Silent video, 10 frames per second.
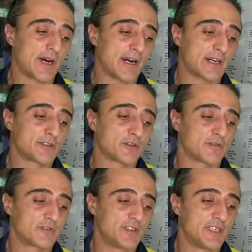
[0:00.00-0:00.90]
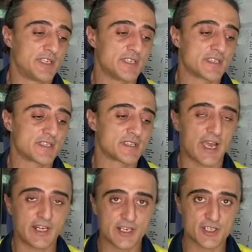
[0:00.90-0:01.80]
part of this
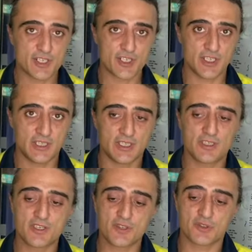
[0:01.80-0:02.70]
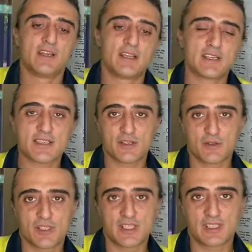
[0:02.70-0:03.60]
energy, so let's
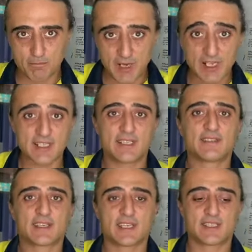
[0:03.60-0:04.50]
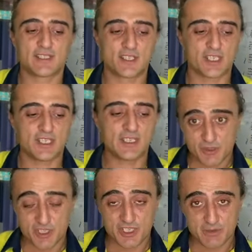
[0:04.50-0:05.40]
call it magnetic energy,
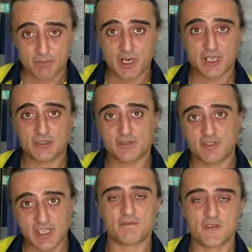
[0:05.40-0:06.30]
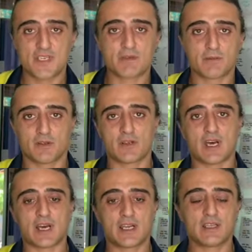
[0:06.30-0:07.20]
which is part of the invisible
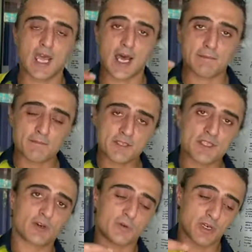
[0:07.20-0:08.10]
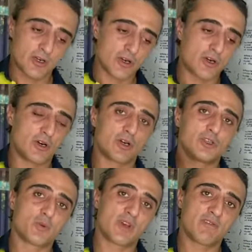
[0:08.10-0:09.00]
light, comes over
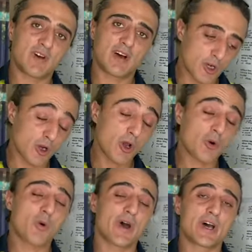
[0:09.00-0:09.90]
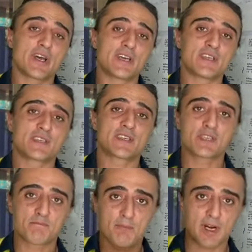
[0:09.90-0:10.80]
Earth with a clockwise
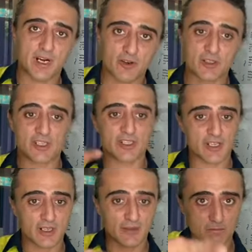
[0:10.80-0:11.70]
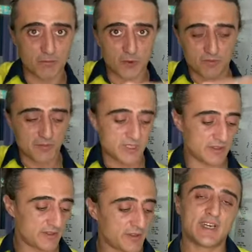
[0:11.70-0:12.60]
spiraling
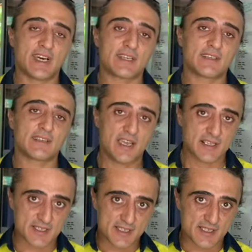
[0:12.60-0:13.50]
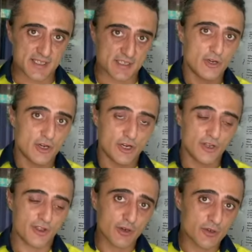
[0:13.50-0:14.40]
movement. Then hits
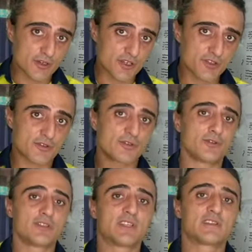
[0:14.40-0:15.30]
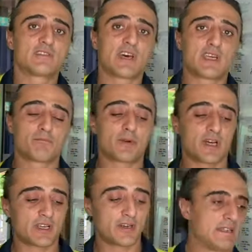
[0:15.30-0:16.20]
Earth, goes through the entire
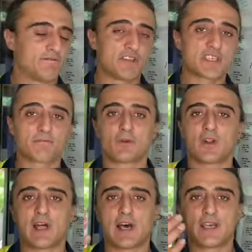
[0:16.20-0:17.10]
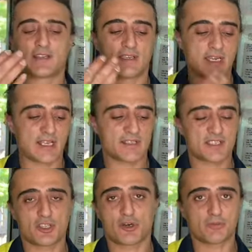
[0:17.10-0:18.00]
planet. The visible light gets
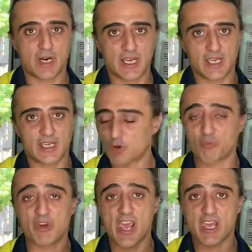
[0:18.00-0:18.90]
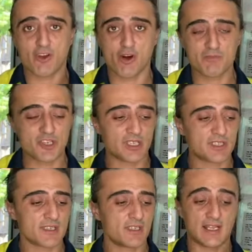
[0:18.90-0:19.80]
stopped by opaque
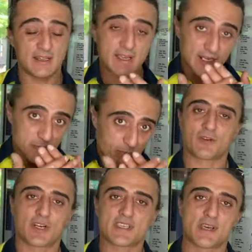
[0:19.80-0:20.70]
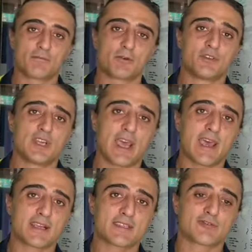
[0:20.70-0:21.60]
objects and then, for example, the
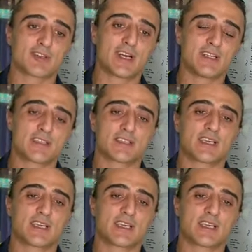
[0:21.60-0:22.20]
X-rays